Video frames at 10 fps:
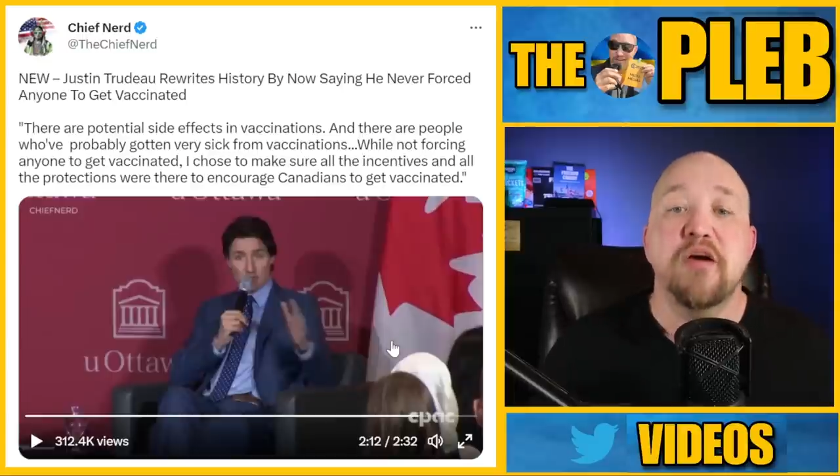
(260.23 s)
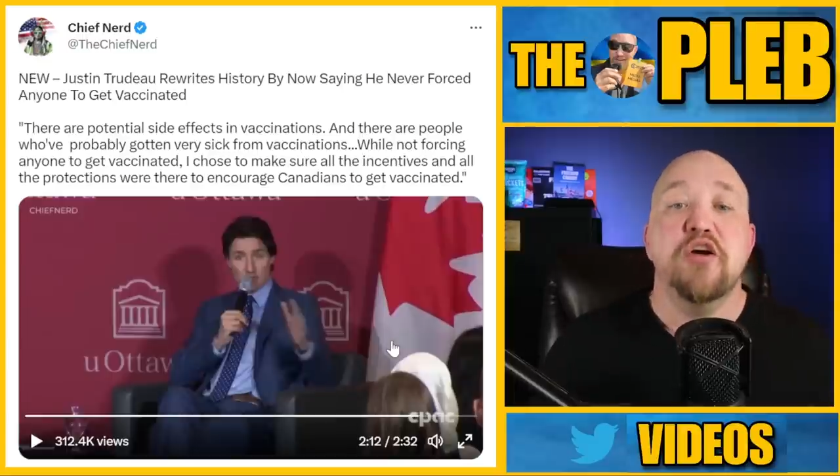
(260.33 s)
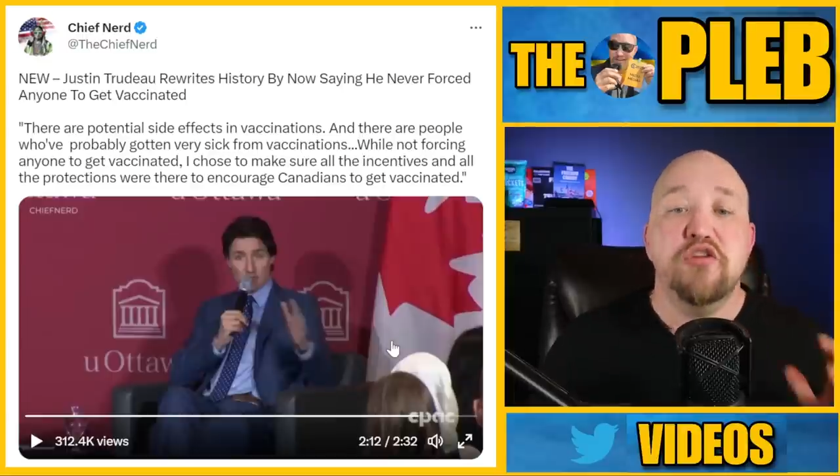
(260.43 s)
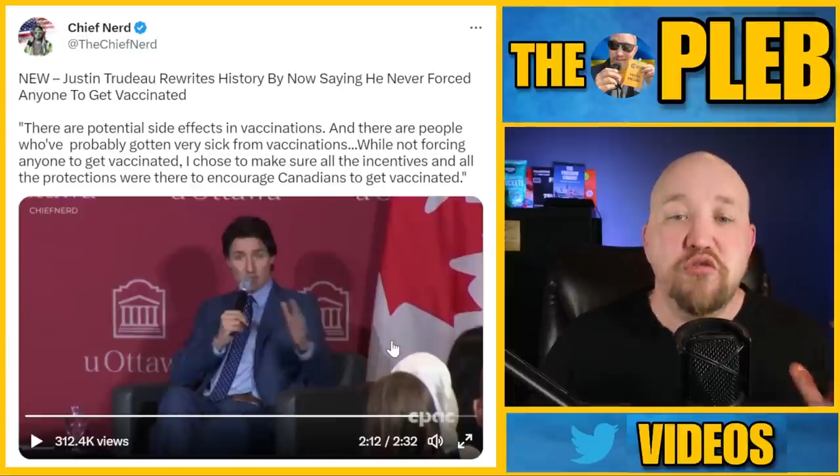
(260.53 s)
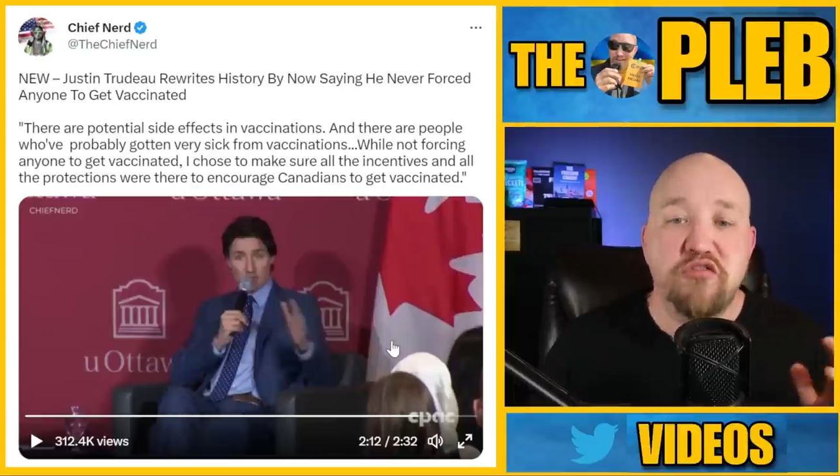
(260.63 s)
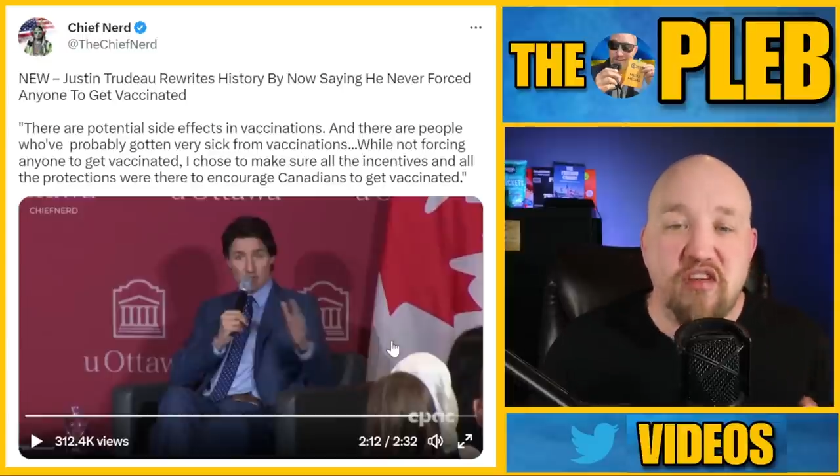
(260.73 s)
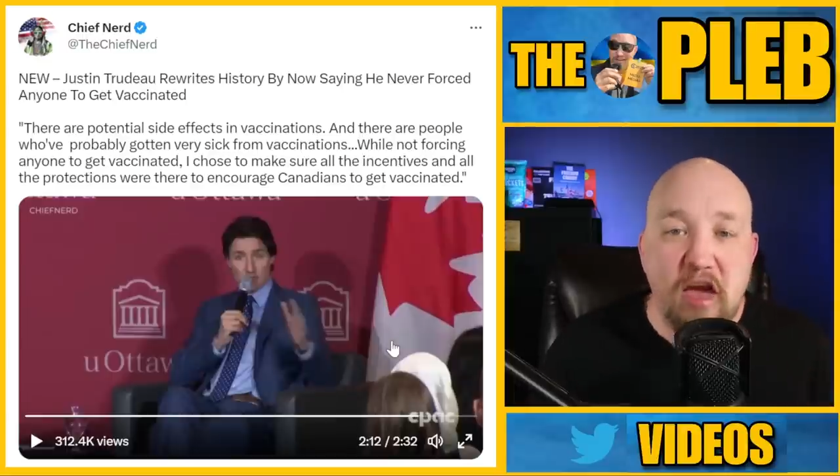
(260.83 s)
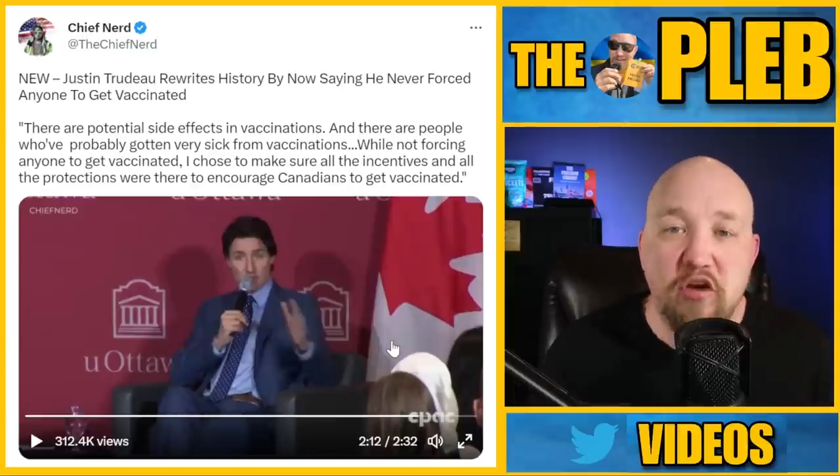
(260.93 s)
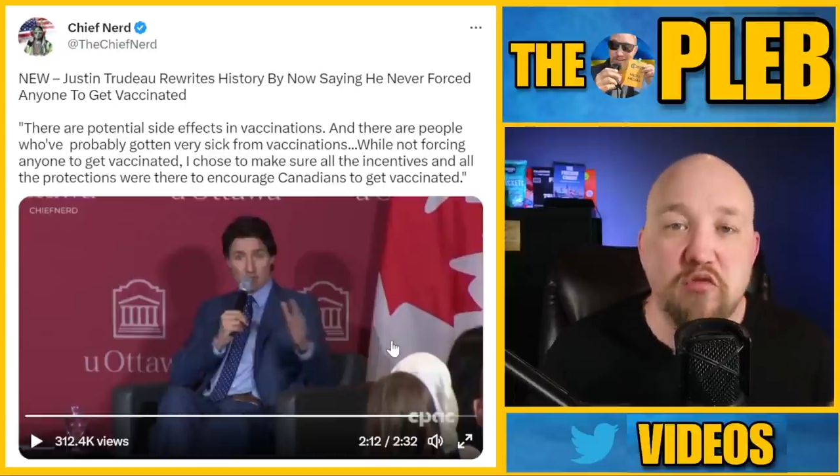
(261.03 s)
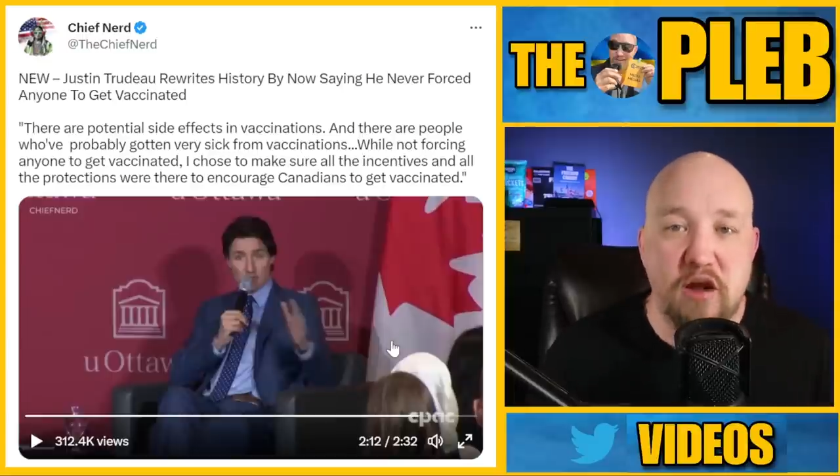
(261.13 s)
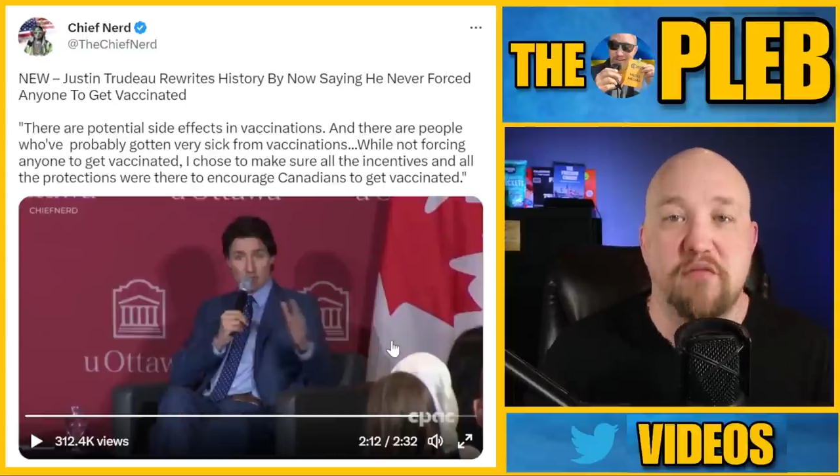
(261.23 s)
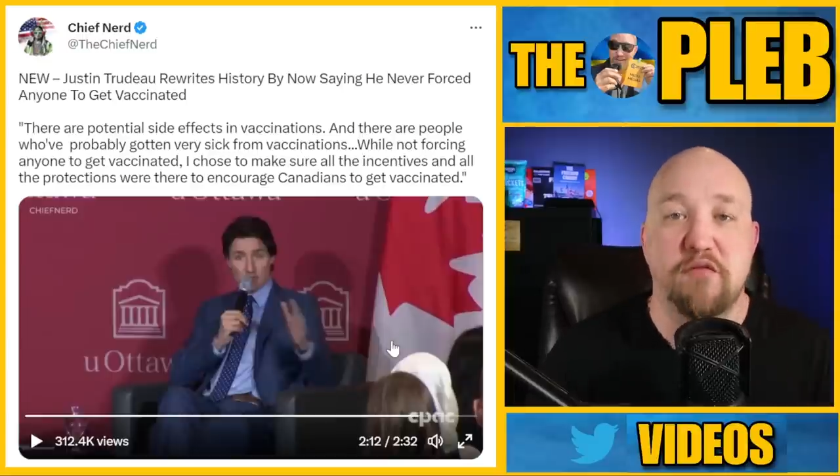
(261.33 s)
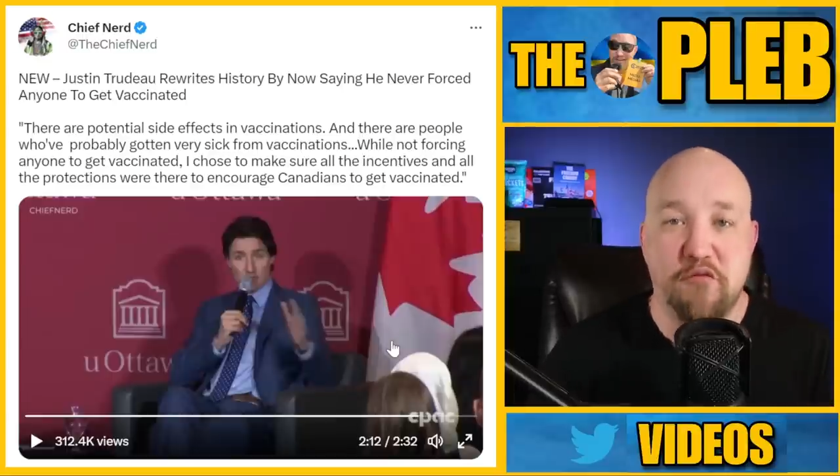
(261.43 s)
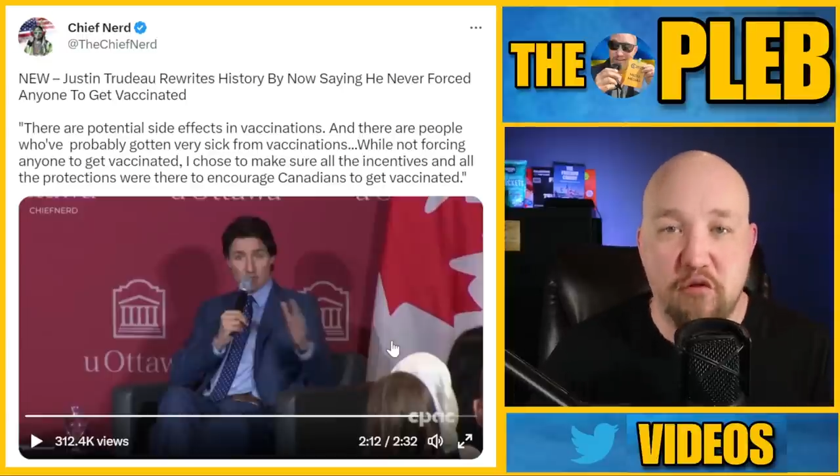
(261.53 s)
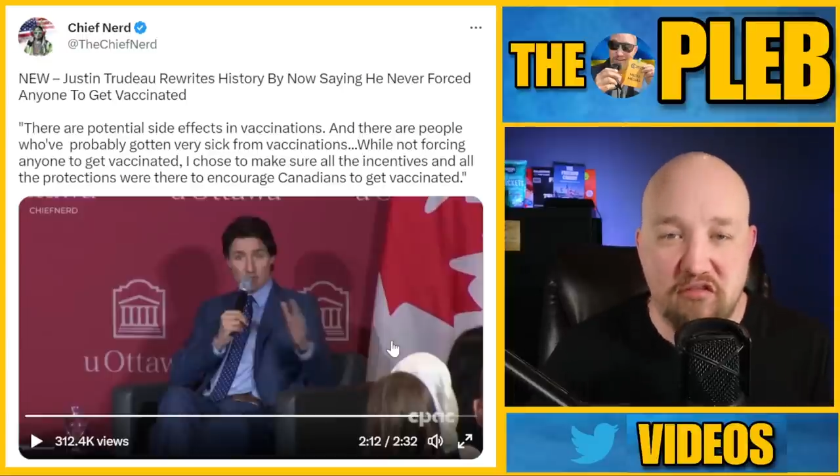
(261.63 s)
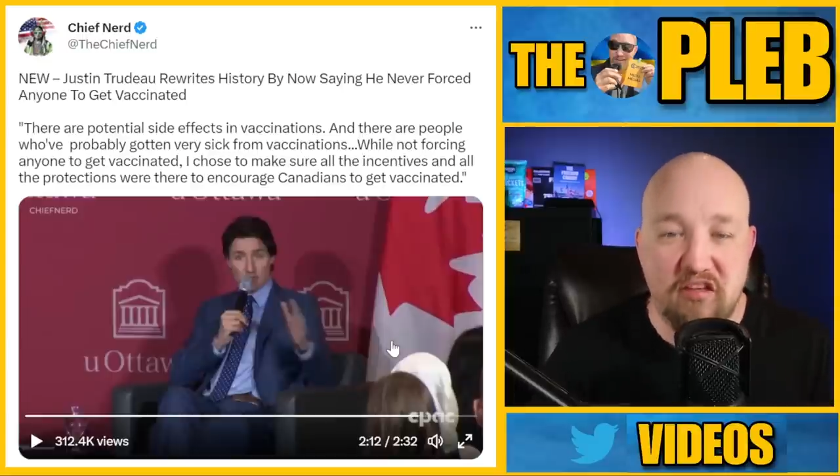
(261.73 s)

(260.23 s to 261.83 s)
You saying you never forced